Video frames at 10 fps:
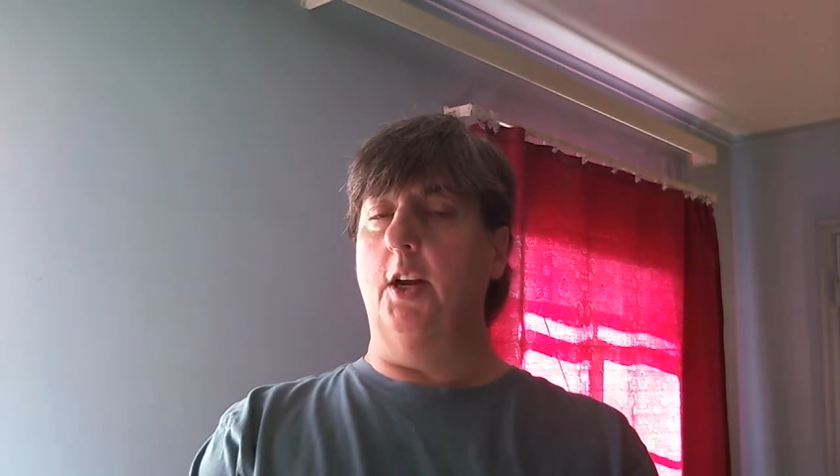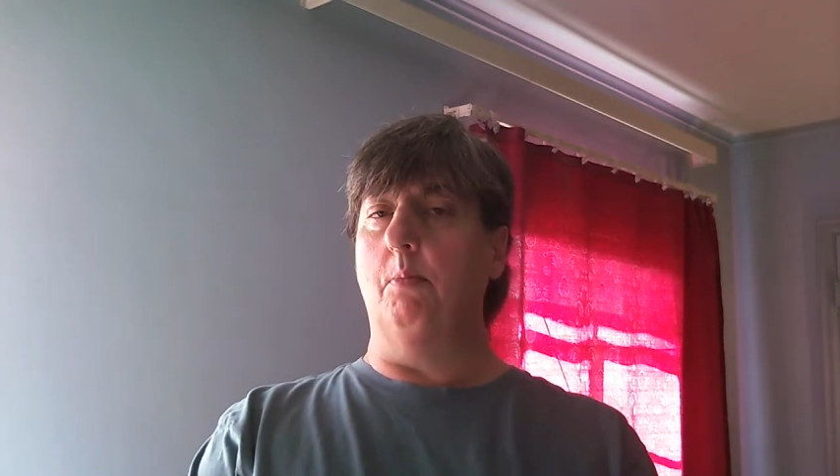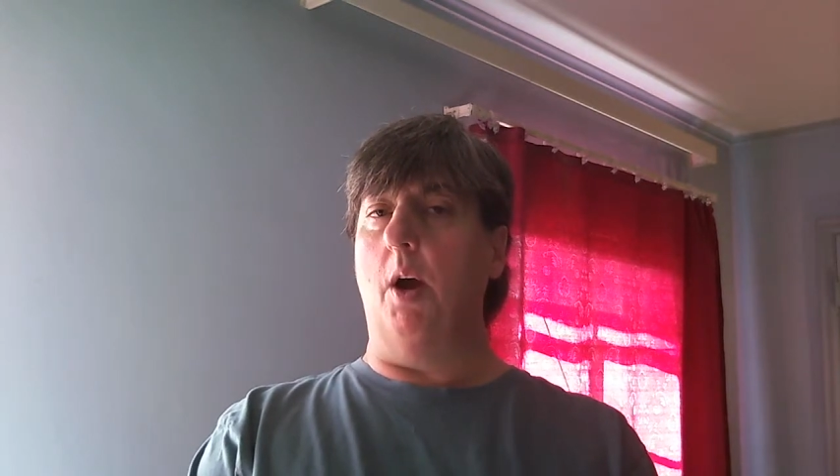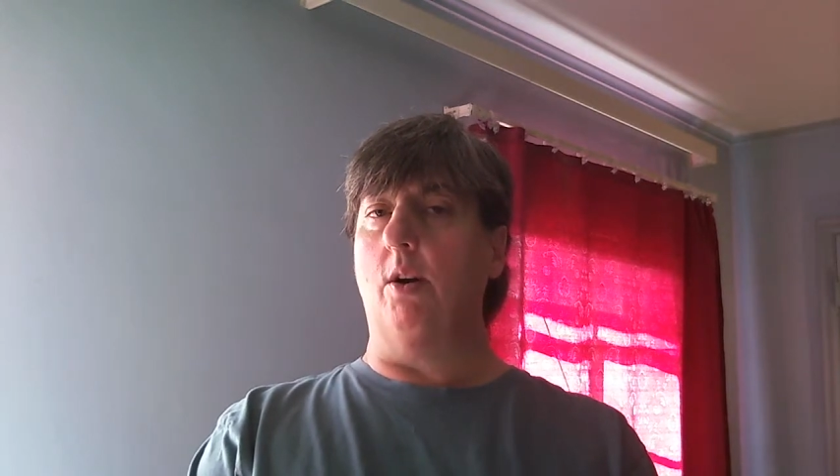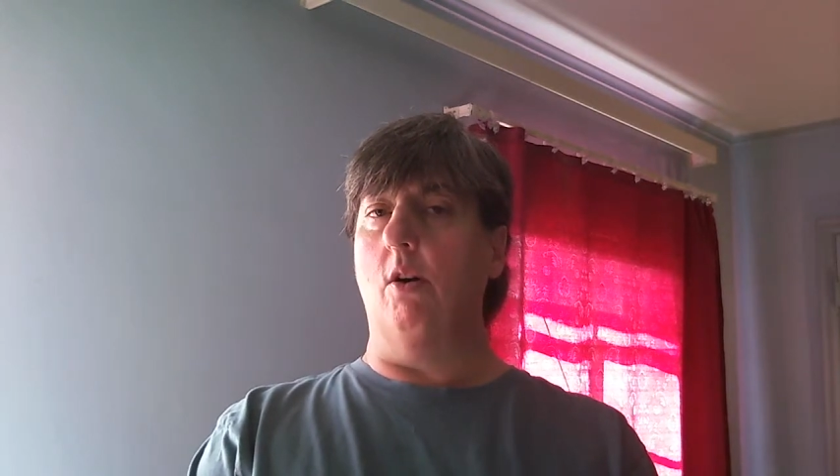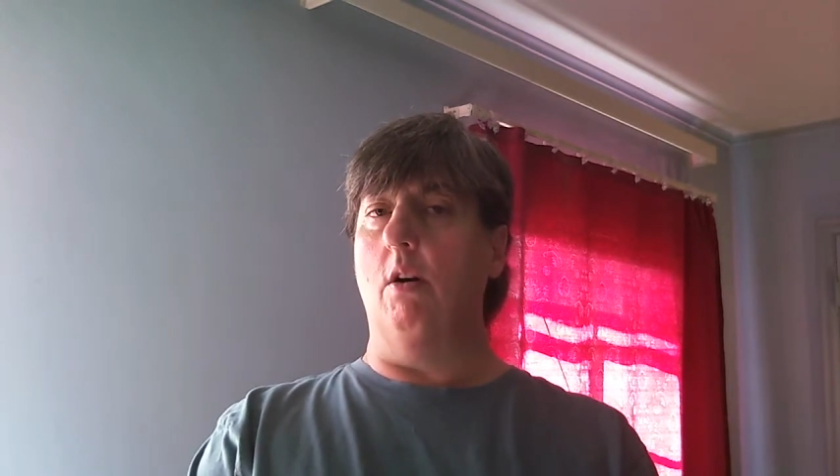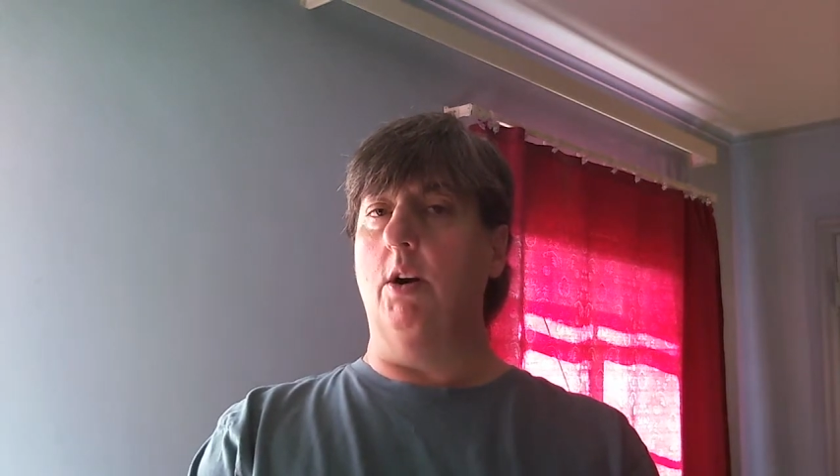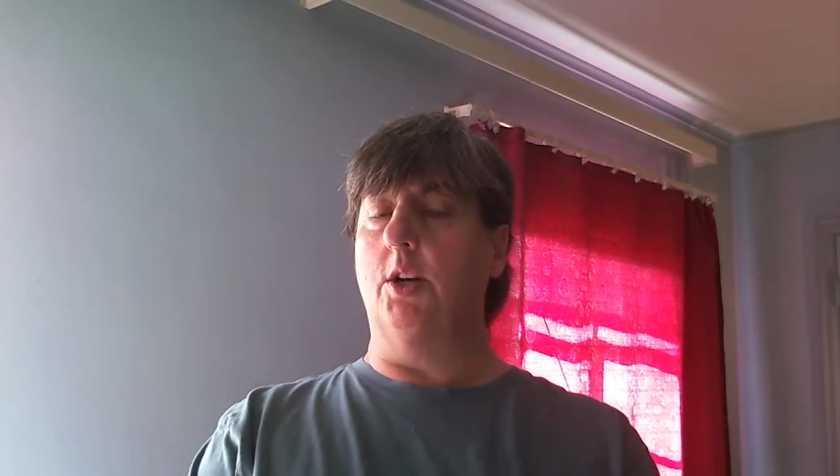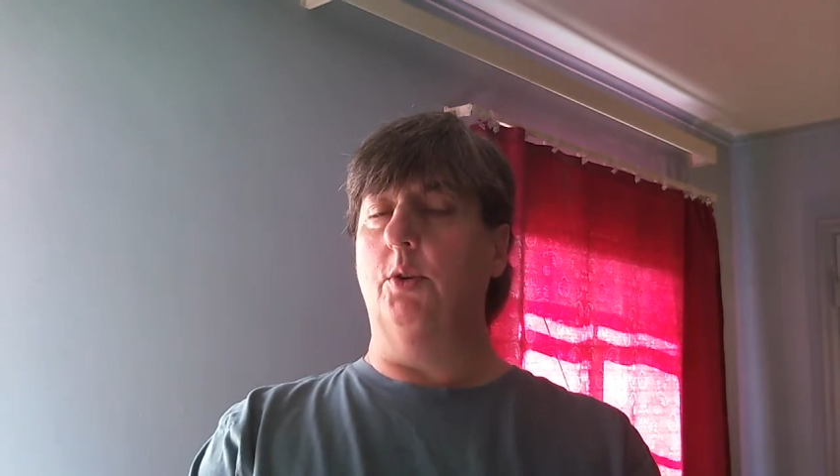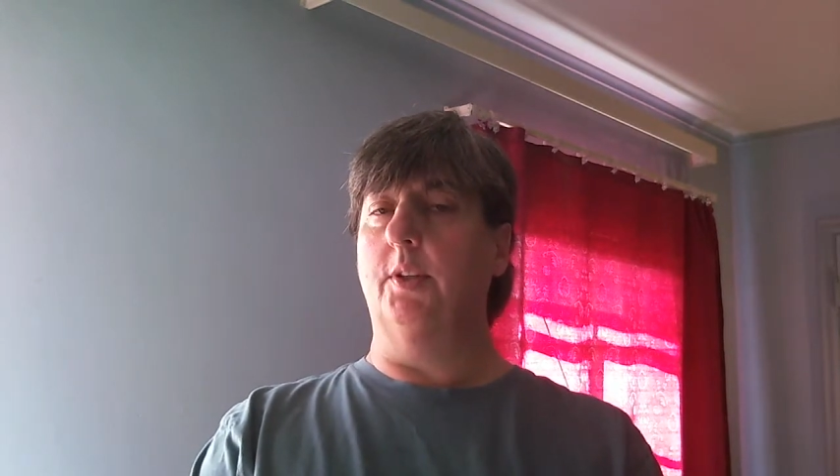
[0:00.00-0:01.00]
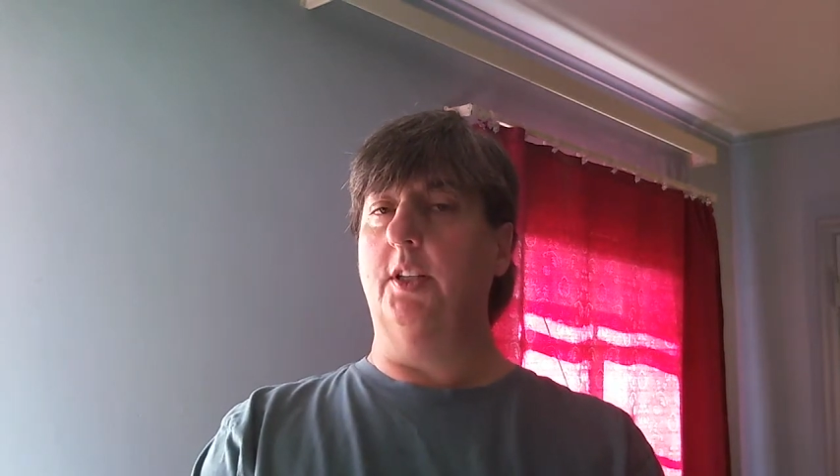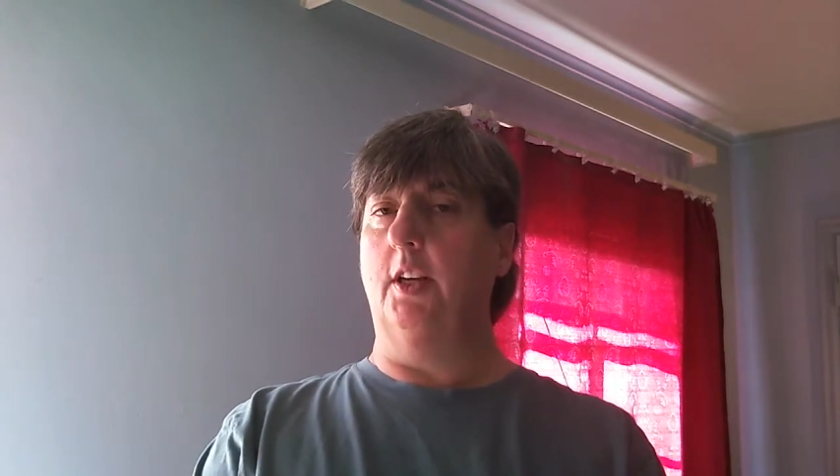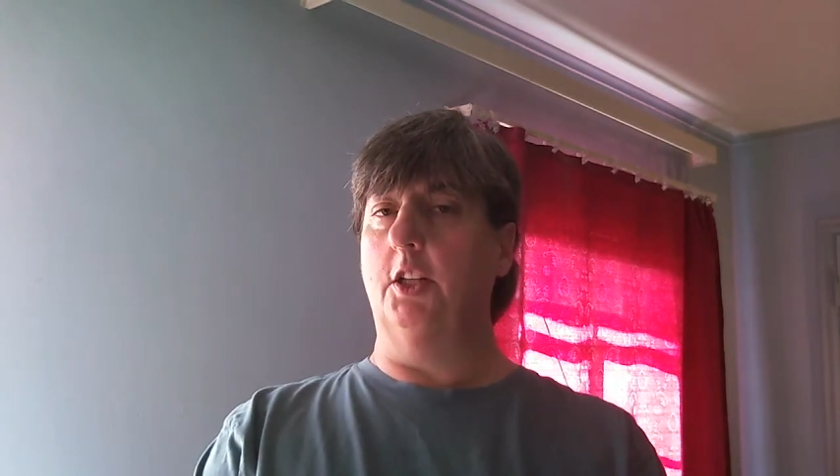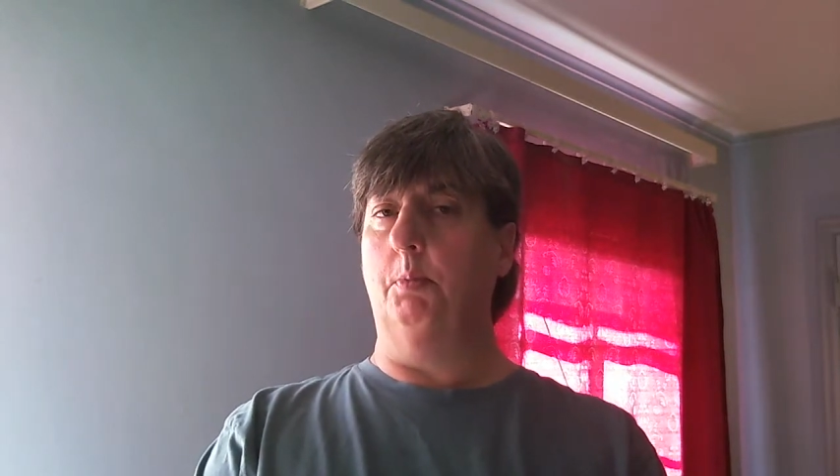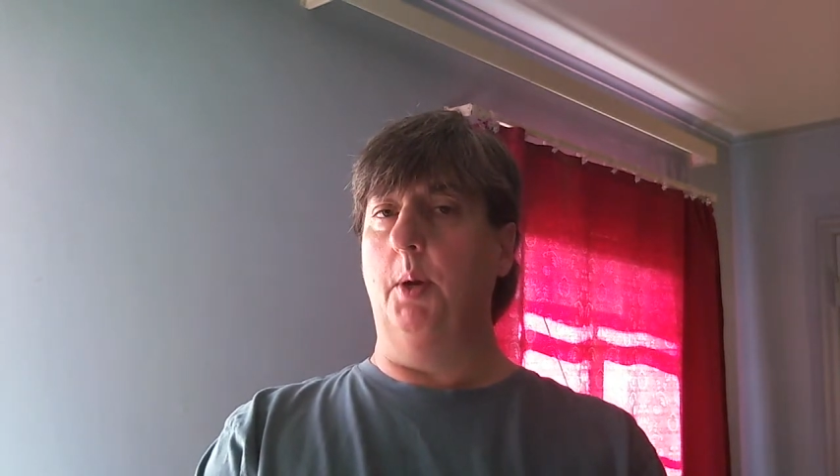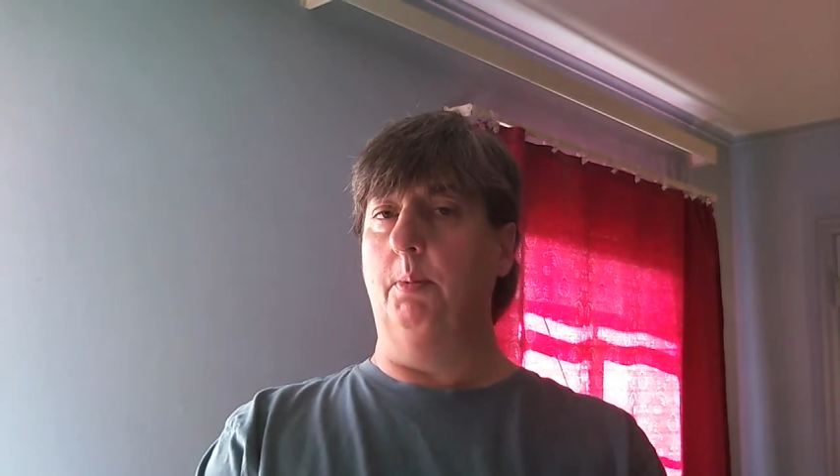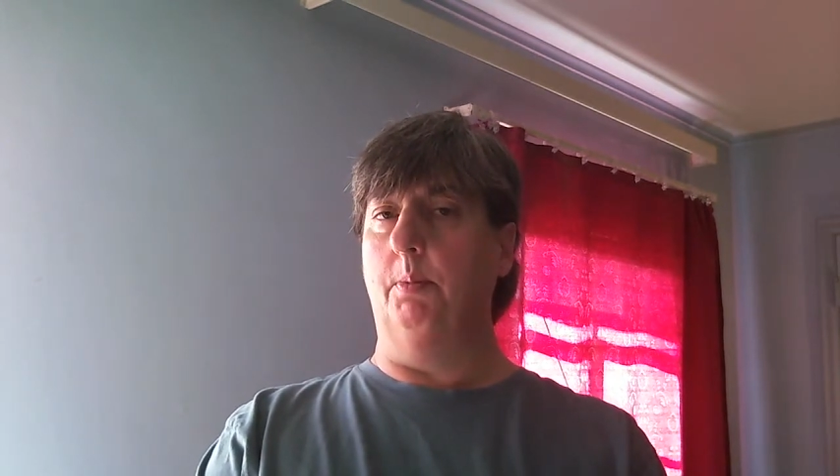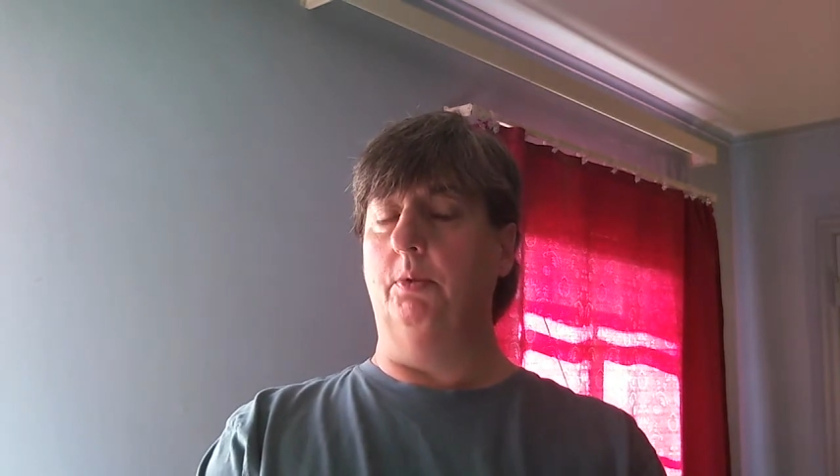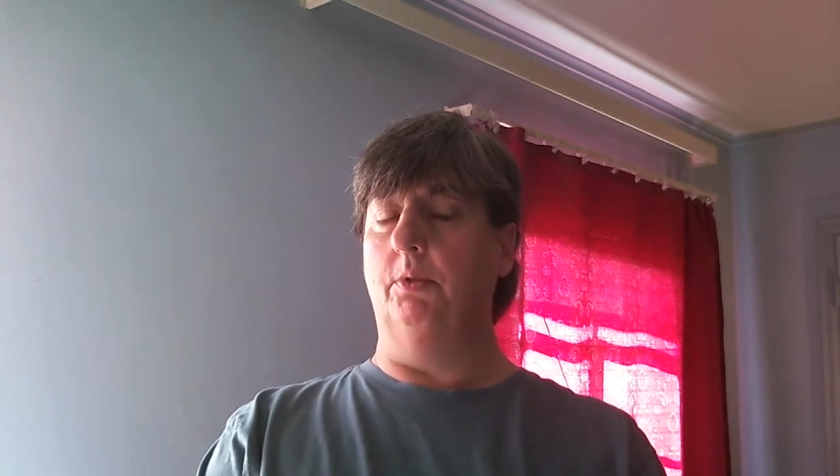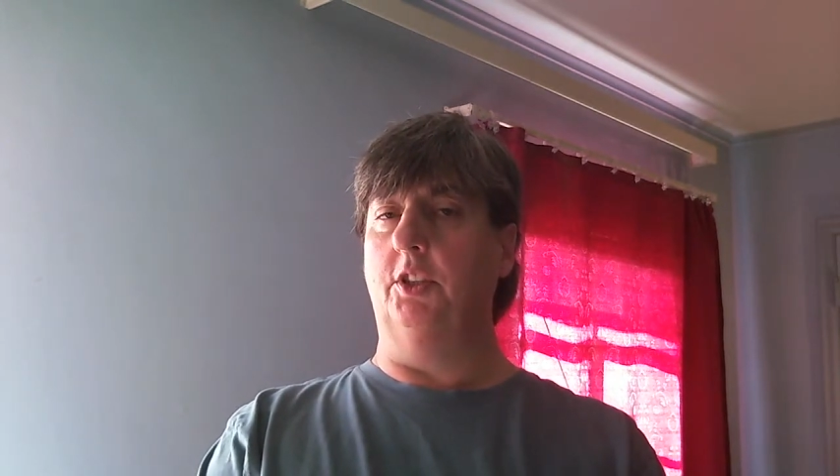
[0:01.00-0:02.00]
in my car to assess people.